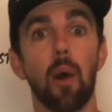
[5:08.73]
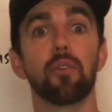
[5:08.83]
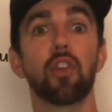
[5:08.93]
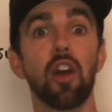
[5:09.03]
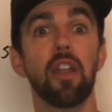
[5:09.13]
that
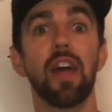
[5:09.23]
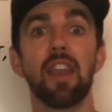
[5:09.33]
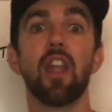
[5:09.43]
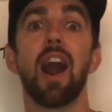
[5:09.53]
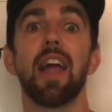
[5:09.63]
was good,
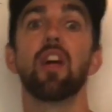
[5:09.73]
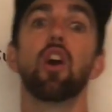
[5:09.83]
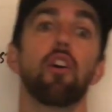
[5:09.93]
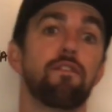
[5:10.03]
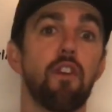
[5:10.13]
and not
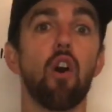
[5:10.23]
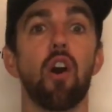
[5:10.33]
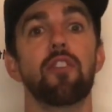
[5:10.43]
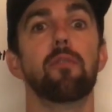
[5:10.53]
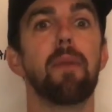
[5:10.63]
fall
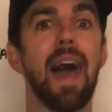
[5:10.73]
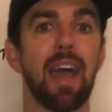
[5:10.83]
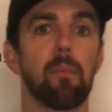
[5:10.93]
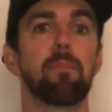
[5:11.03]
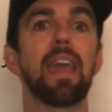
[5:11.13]
on your
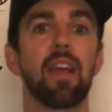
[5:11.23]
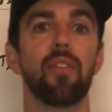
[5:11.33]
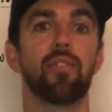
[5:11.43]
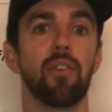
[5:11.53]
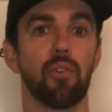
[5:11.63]
back, bake
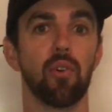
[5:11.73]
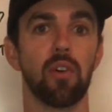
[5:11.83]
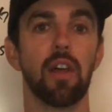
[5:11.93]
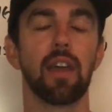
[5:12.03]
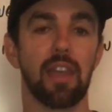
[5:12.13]
and
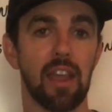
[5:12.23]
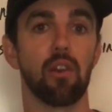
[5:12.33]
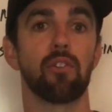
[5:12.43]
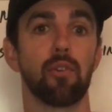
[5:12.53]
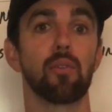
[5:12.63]
sizzle, kick
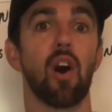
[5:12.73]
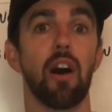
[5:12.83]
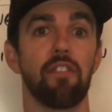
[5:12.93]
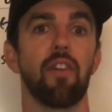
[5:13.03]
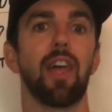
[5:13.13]
your shoes
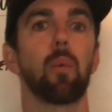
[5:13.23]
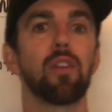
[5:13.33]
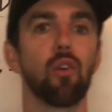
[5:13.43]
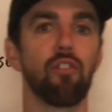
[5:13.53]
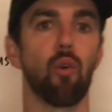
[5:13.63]
off like we
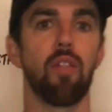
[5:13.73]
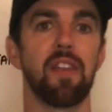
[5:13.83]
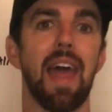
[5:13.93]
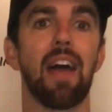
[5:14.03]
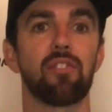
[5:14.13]
do for the
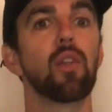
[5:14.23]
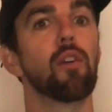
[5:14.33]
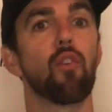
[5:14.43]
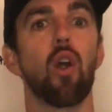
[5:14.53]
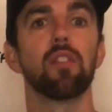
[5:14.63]
nasty
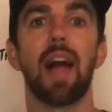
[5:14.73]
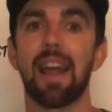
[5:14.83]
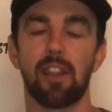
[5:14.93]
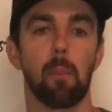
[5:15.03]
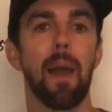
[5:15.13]
or for our
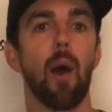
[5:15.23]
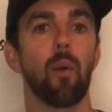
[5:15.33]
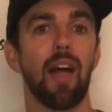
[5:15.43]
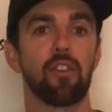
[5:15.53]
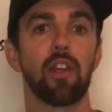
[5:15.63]
lactic
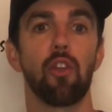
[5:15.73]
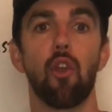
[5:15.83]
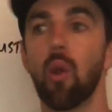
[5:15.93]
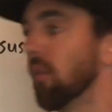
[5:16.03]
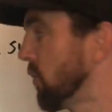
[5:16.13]
power, lactic
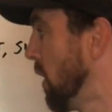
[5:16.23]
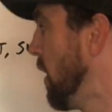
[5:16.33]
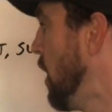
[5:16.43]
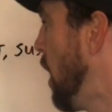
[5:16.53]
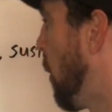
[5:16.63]
endurance.
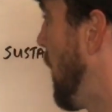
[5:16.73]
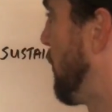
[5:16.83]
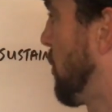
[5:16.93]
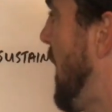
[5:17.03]
Right? So